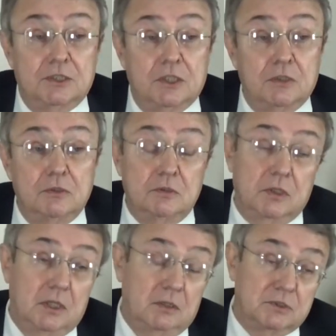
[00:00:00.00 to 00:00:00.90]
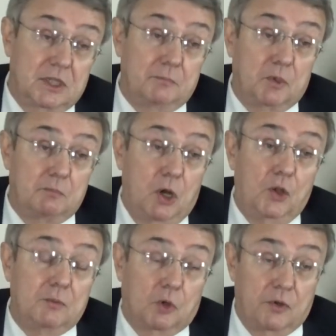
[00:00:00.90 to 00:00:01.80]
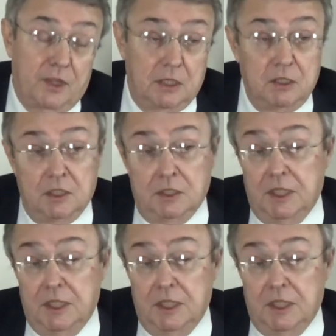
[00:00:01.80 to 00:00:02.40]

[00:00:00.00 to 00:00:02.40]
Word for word: So uh, I was up in Baltimore then.